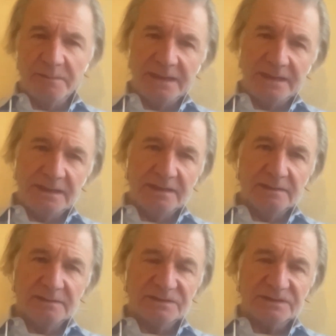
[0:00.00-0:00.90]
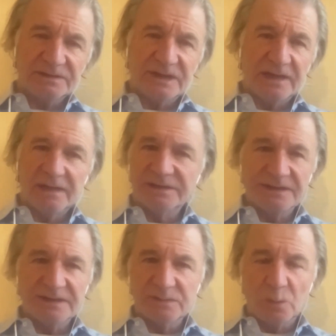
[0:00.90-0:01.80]
are many
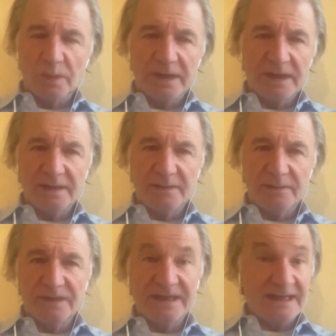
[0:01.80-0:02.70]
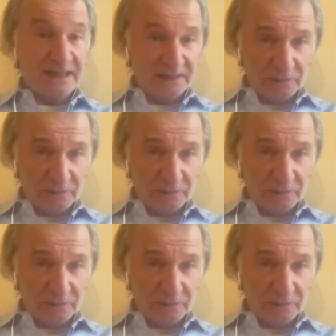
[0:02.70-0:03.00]
challenges where we need